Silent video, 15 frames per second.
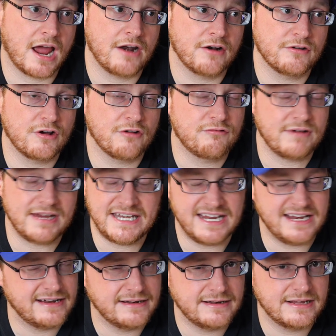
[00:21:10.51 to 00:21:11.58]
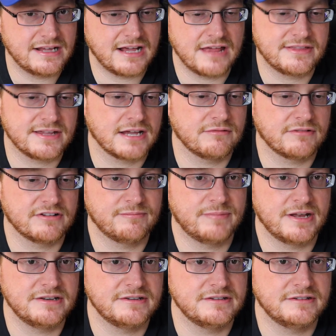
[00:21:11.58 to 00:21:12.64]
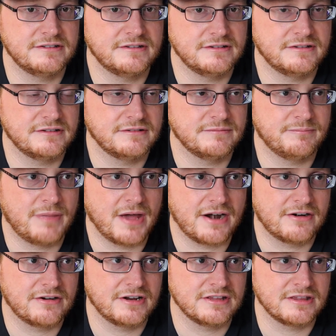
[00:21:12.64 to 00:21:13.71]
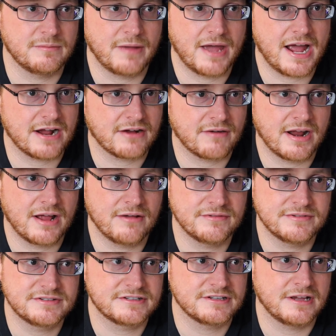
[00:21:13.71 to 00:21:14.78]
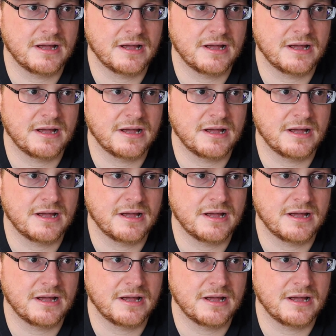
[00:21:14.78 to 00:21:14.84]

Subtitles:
I don't know if we needed it. I think it would have been better in the background.